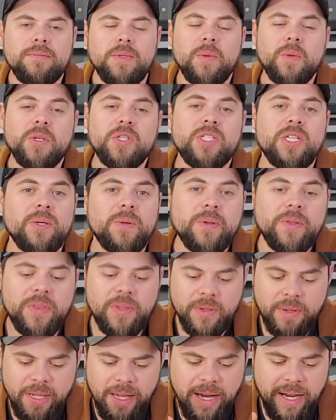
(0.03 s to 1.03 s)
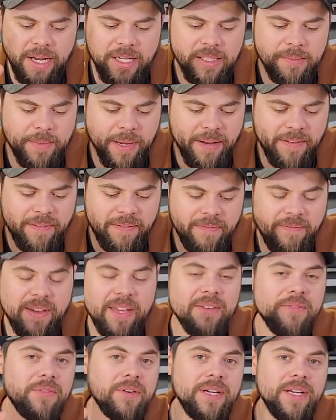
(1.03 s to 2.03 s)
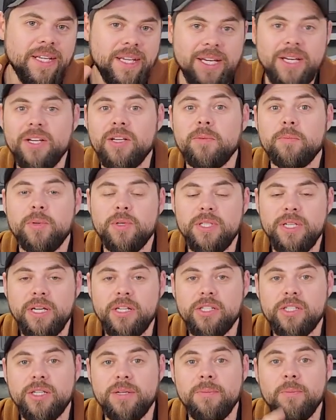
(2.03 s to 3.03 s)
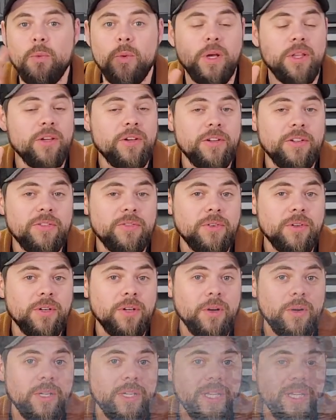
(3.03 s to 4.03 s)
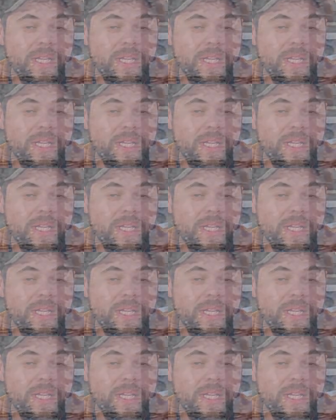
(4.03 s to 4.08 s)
I want to share with you guys my favorite hearing protection, whether it's for going